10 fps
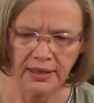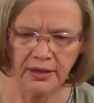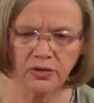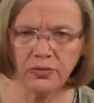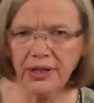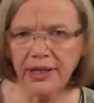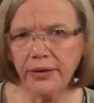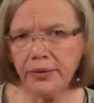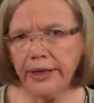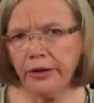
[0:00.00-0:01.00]
it's
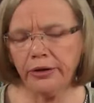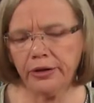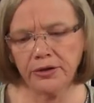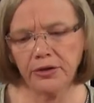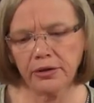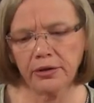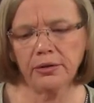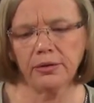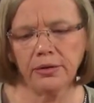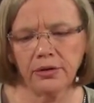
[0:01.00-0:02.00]
really, really hard to
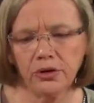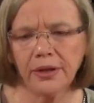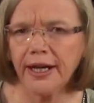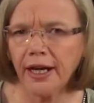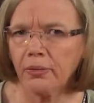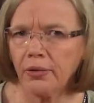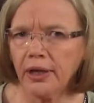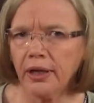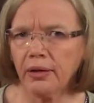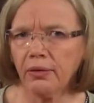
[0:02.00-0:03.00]
go to a
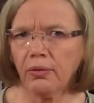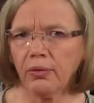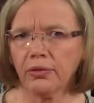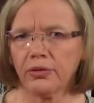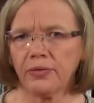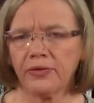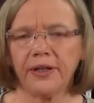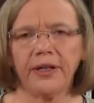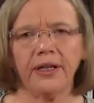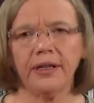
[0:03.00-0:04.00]
library or to
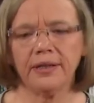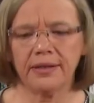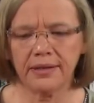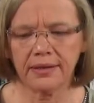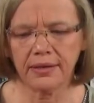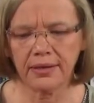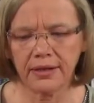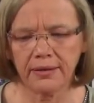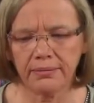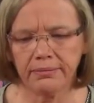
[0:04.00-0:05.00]
find any
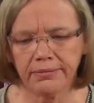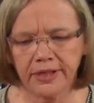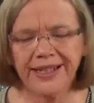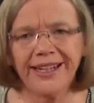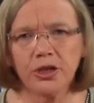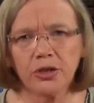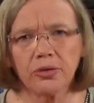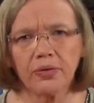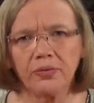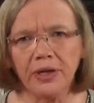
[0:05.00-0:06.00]
selection
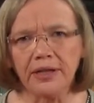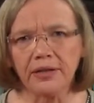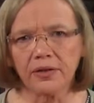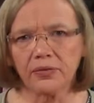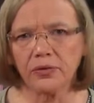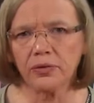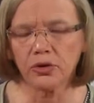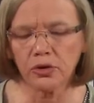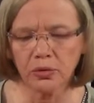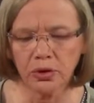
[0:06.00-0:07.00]
of readers for your
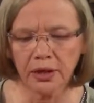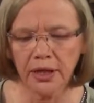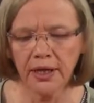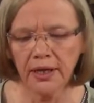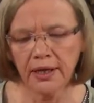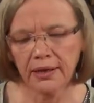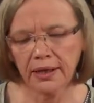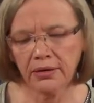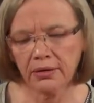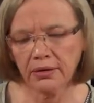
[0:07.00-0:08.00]
children
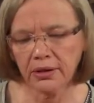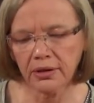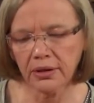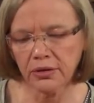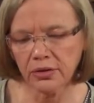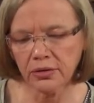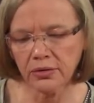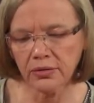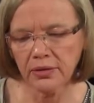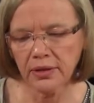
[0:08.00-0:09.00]
that are going
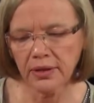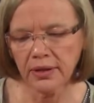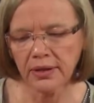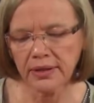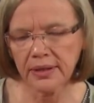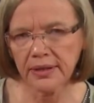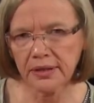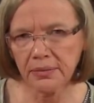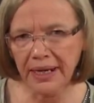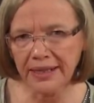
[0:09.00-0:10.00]
to
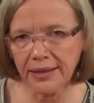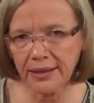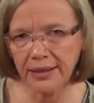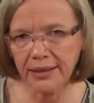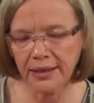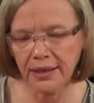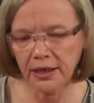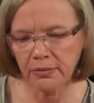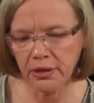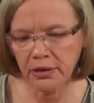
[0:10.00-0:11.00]
systematically
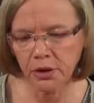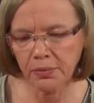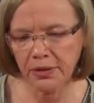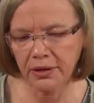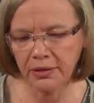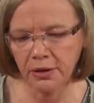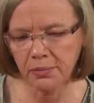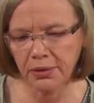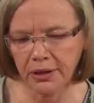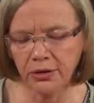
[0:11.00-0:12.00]
take them inch by
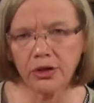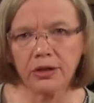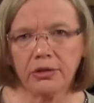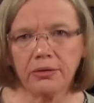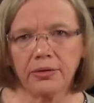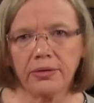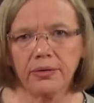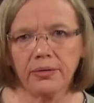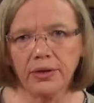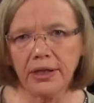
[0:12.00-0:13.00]
inch by inch along
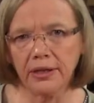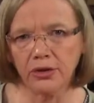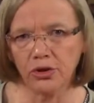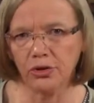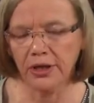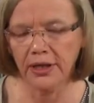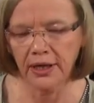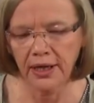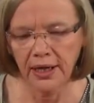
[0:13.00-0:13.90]
the reading journey.